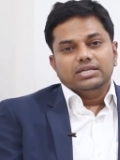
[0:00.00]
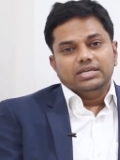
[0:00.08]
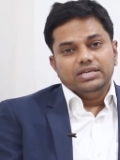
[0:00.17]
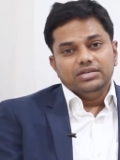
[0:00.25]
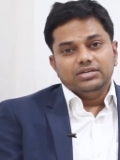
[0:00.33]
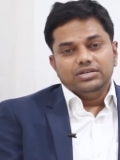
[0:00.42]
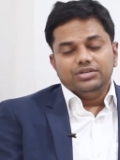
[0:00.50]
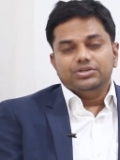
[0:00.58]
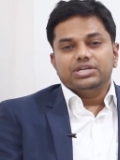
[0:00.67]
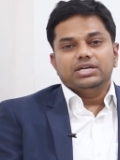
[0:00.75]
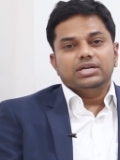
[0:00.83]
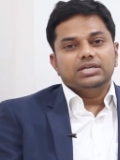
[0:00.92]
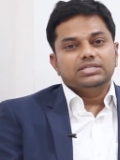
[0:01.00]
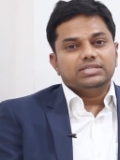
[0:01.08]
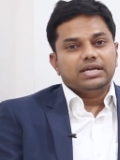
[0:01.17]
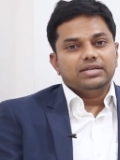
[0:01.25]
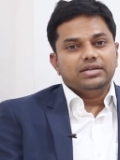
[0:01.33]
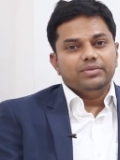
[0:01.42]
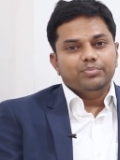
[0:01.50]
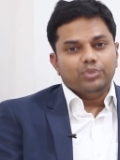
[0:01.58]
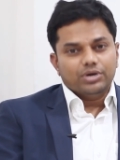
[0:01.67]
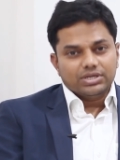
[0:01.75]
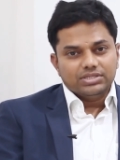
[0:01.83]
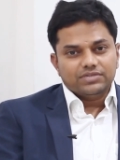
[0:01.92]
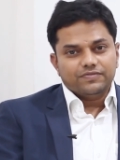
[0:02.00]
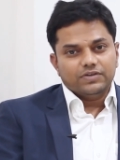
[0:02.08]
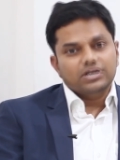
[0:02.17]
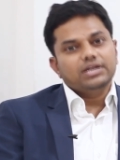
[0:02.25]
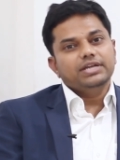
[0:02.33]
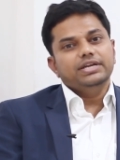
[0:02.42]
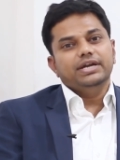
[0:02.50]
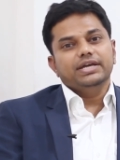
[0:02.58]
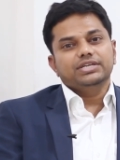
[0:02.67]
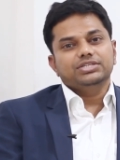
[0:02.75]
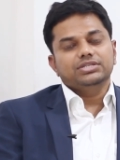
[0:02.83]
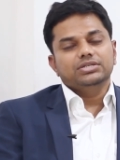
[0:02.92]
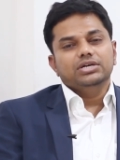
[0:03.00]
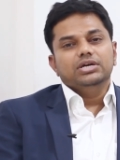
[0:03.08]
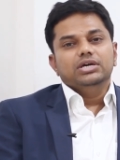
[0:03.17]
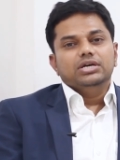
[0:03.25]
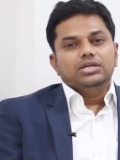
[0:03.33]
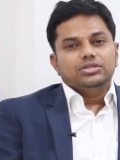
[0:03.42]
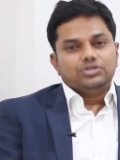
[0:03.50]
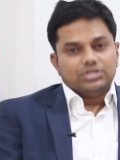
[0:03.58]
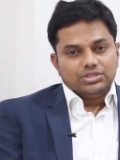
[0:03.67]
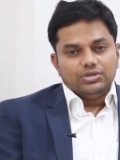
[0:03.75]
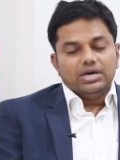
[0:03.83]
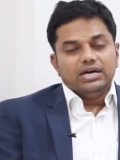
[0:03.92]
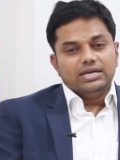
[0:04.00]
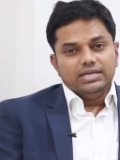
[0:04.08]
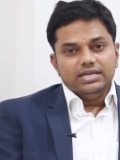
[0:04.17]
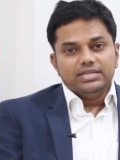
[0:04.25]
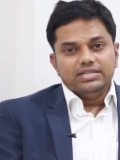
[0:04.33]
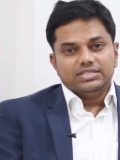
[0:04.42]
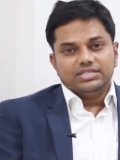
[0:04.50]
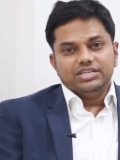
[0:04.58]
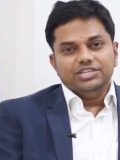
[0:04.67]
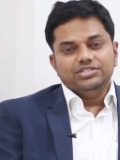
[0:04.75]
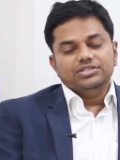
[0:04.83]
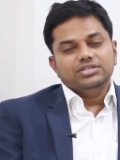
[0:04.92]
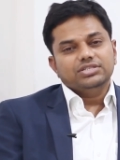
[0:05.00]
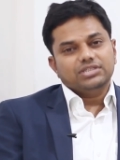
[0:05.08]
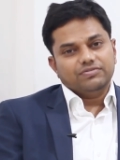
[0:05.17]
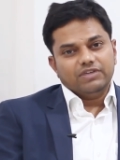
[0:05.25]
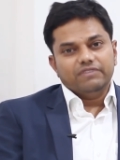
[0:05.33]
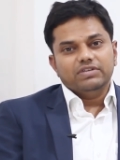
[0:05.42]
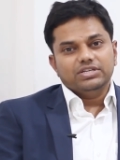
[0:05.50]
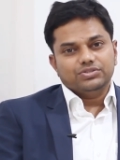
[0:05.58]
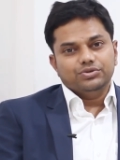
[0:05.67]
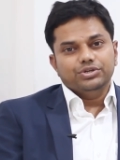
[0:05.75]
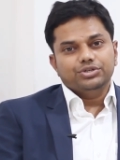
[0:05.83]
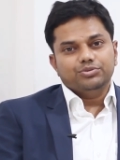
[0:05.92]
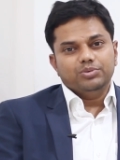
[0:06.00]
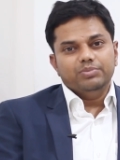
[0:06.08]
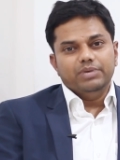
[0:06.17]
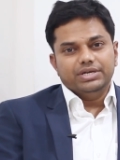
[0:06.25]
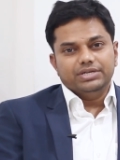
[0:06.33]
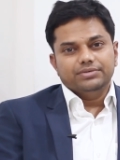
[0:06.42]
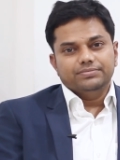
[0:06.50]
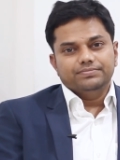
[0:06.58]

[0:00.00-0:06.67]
Here you can understand the importance of early detection. So the earlier the stage, the survival is going to be better.